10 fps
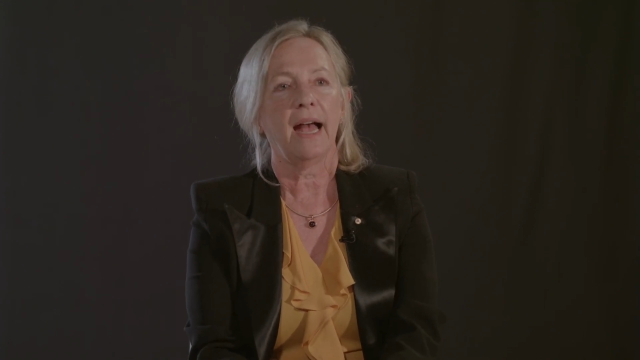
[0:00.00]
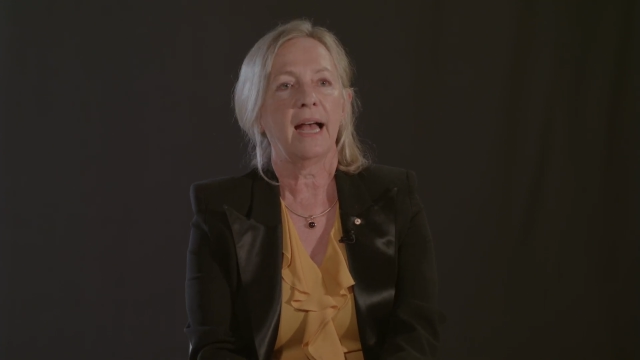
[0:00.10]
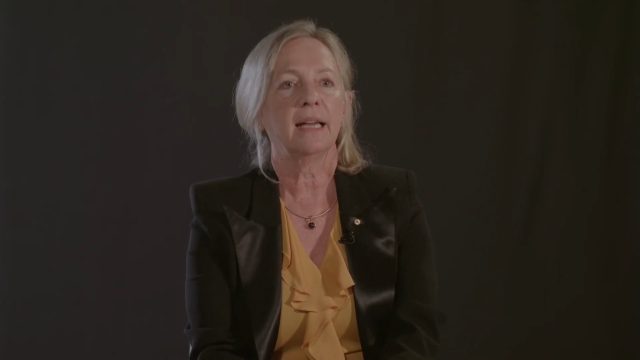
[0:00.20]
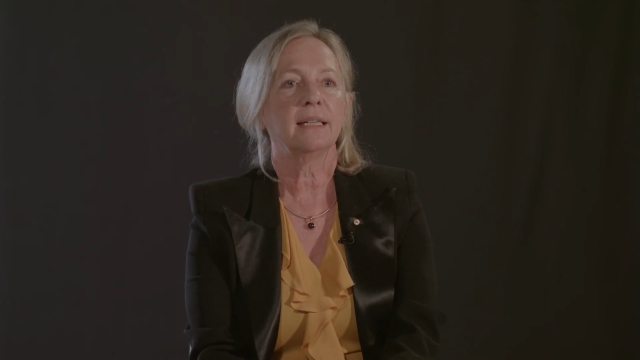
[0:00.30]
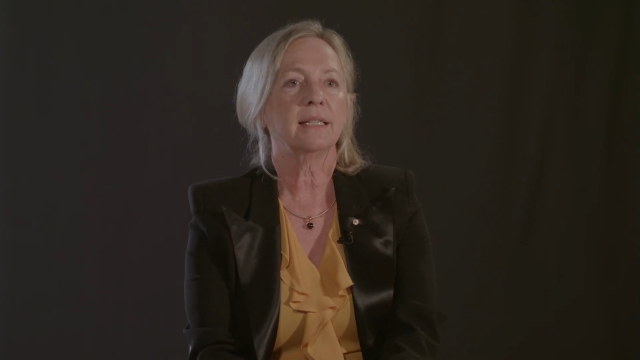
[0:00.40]

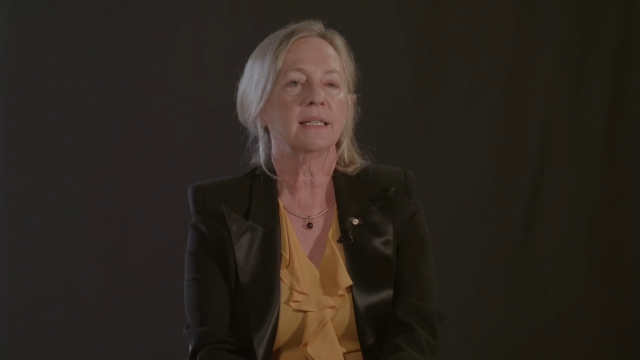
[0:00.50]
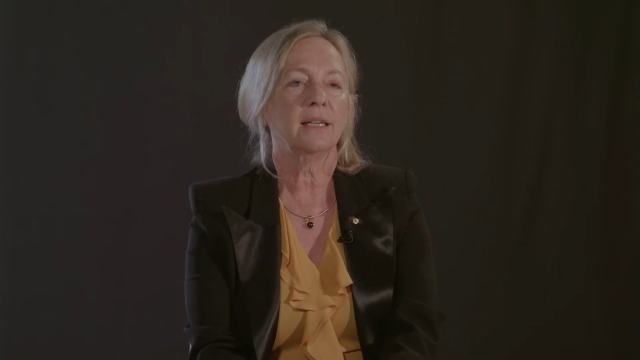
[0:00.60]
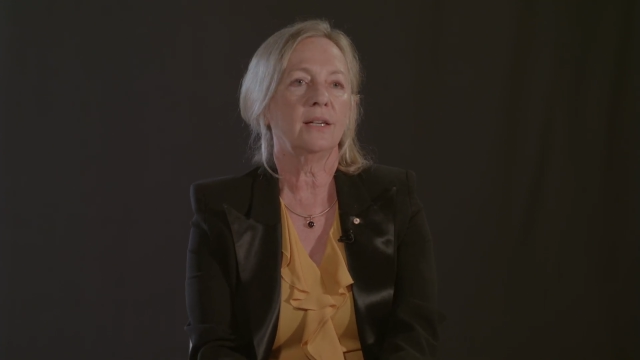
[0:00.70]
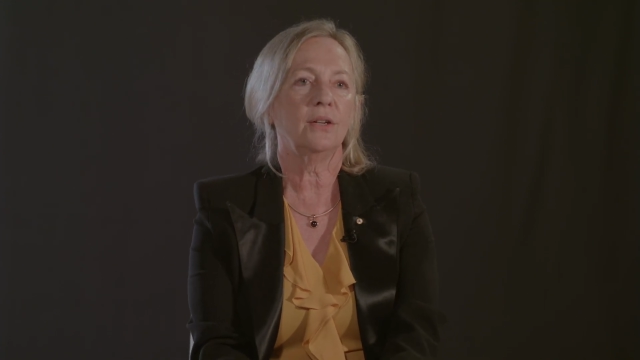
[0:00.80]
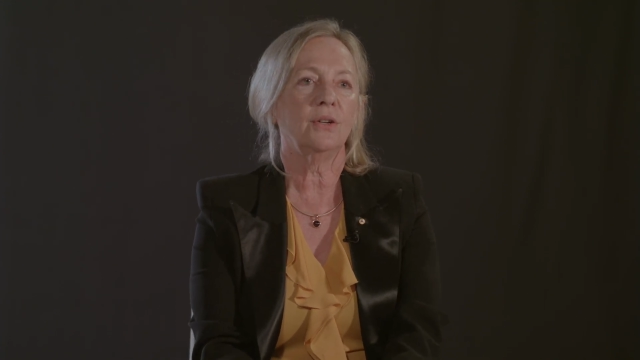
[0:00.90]
And,
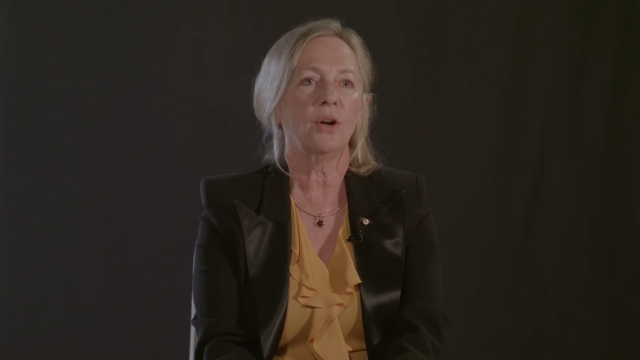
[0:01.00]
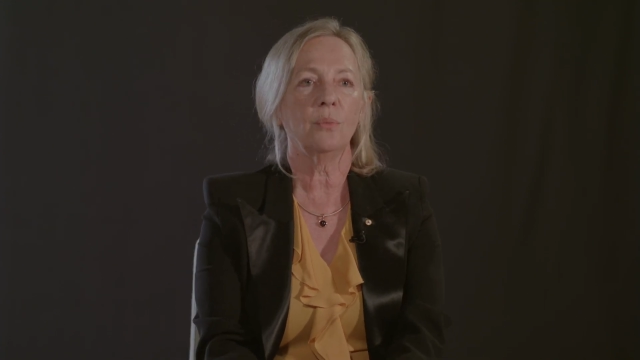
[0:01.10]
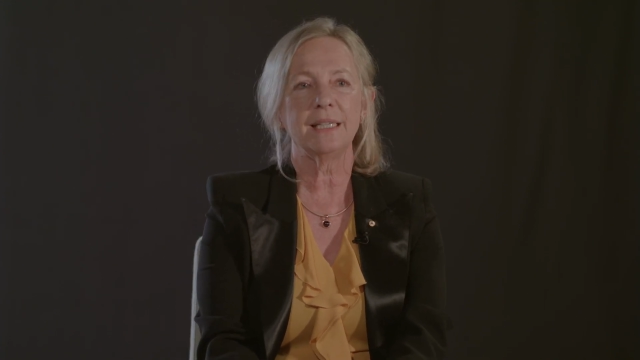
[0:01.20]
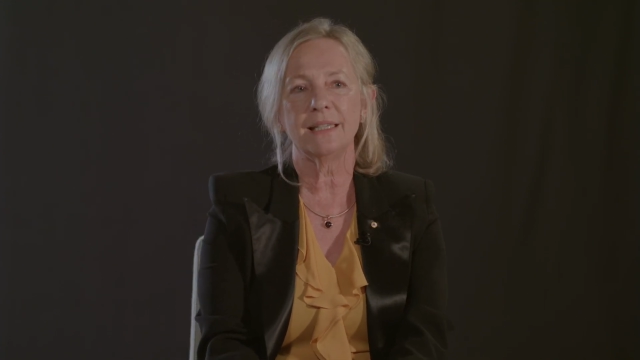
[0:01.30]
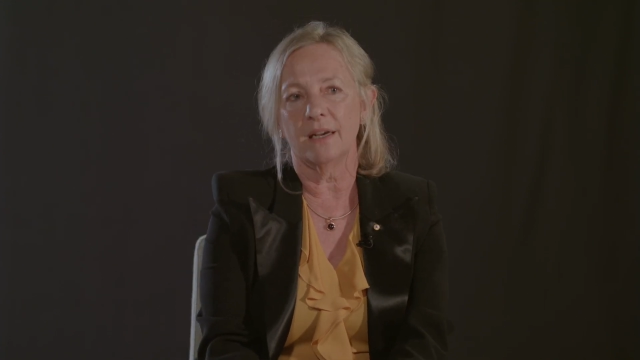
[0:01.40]
you know,
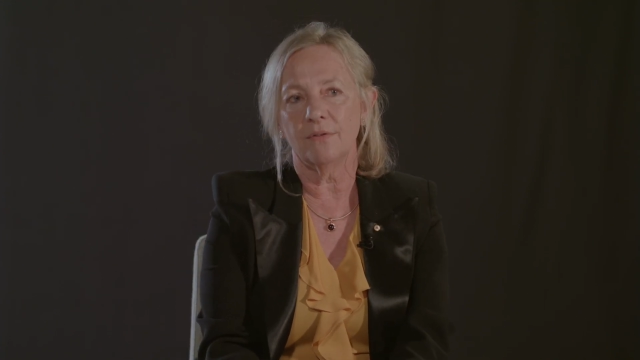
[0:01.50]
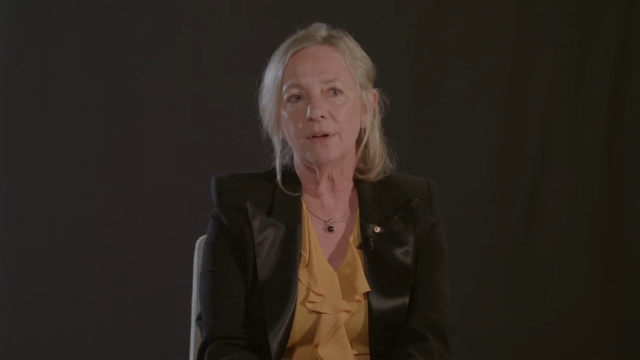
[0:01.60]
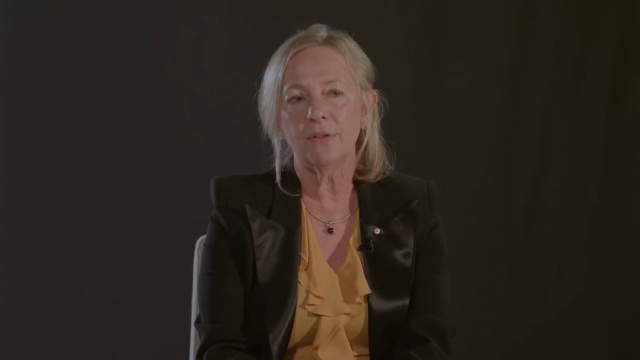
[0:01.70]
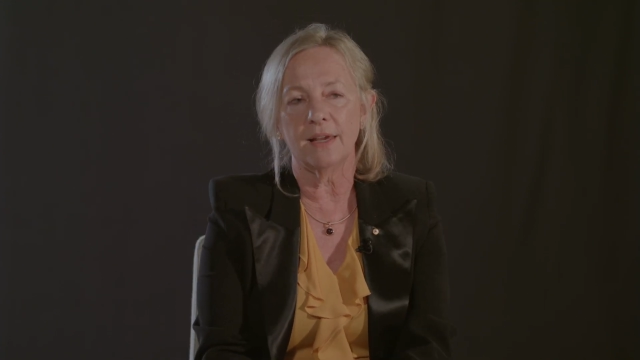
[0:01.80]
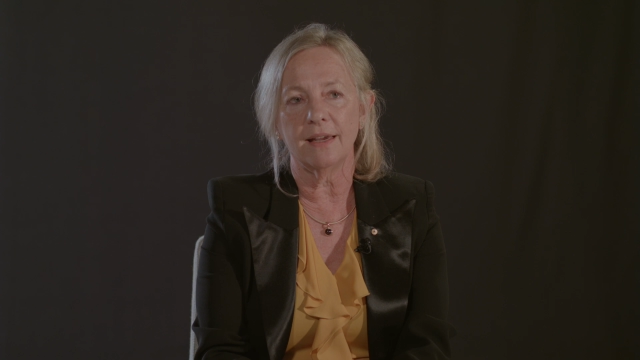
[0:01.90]
we did
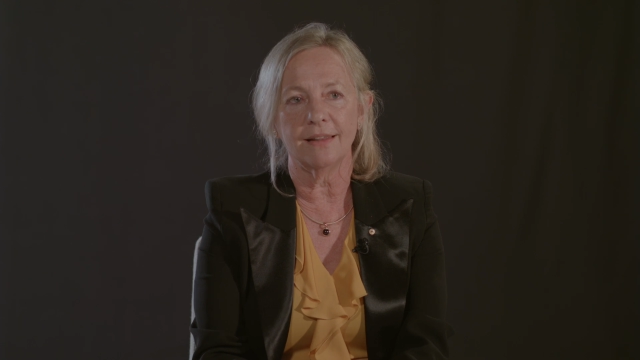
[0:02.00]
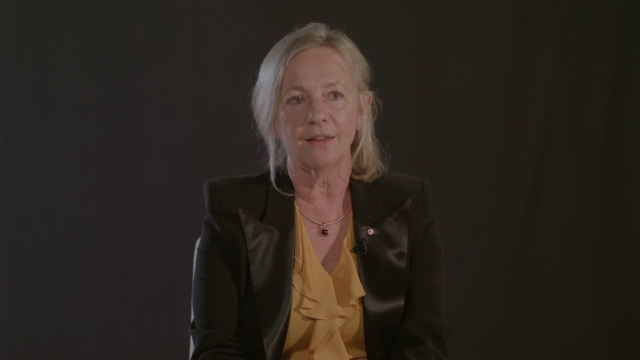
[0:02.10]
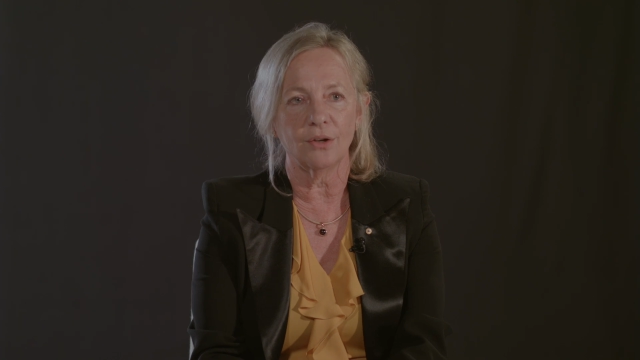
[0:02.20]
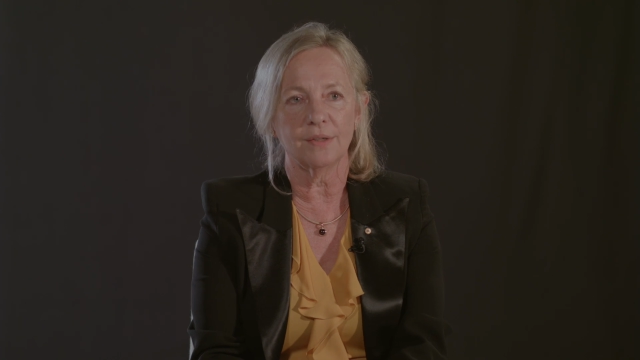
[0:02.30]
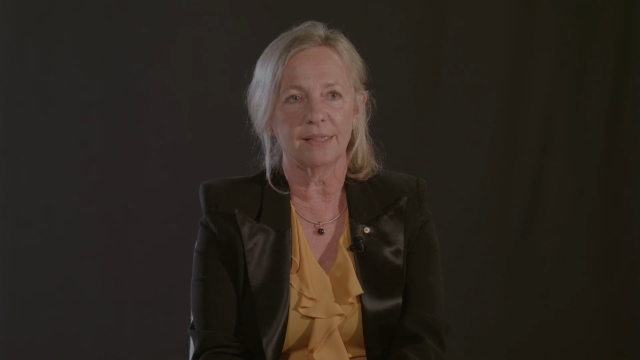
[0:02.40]
everything in
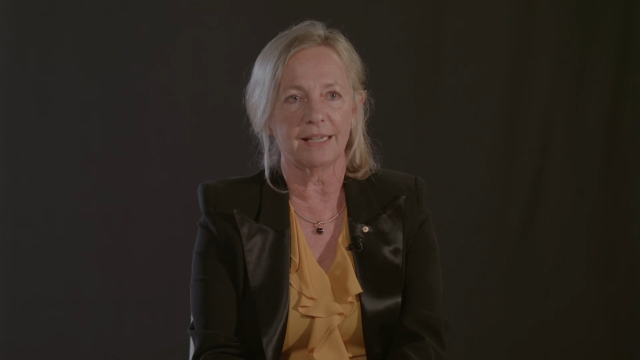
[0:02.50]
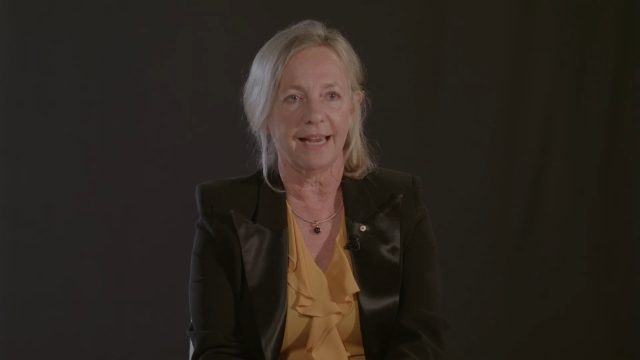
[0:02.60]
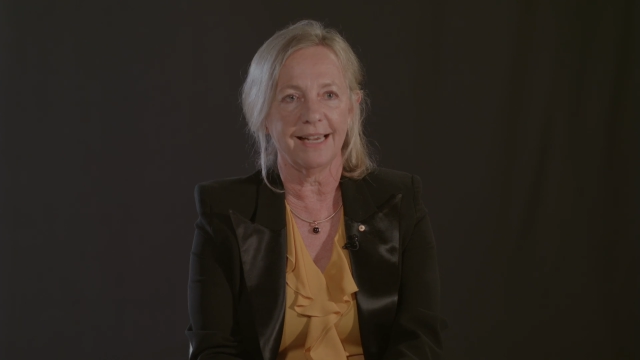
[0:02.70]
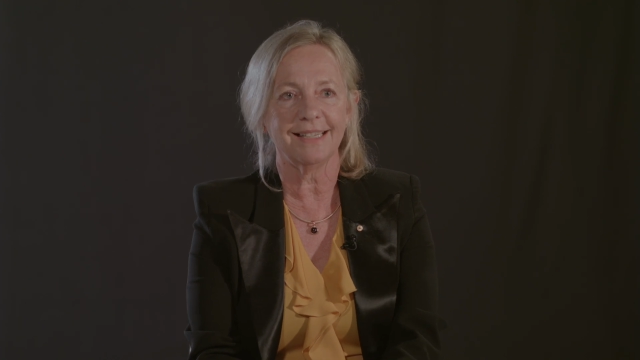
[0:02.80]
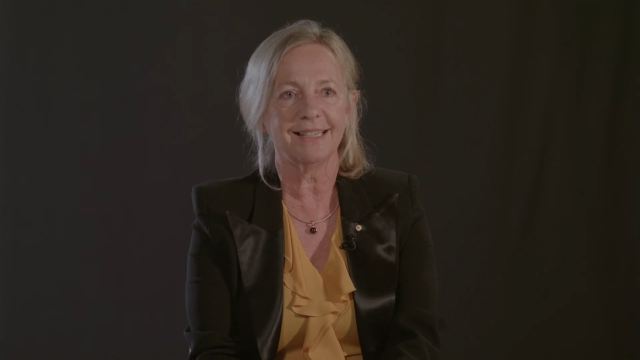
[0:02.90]
those
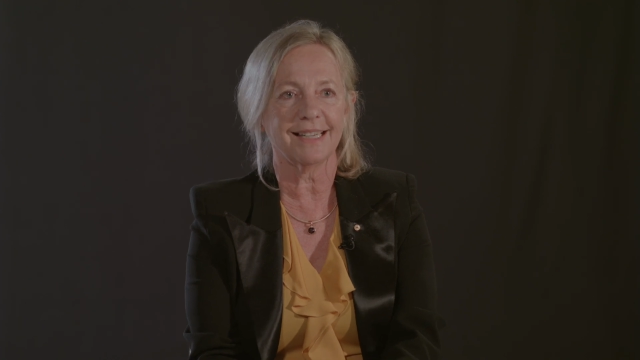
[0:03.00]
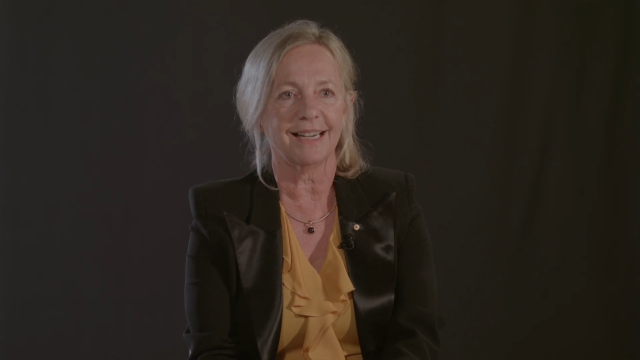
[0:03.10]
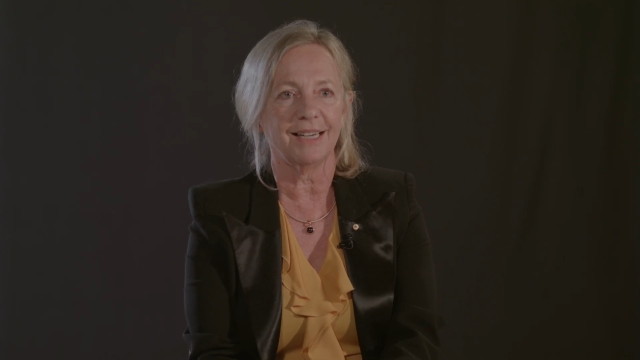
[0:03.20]
days.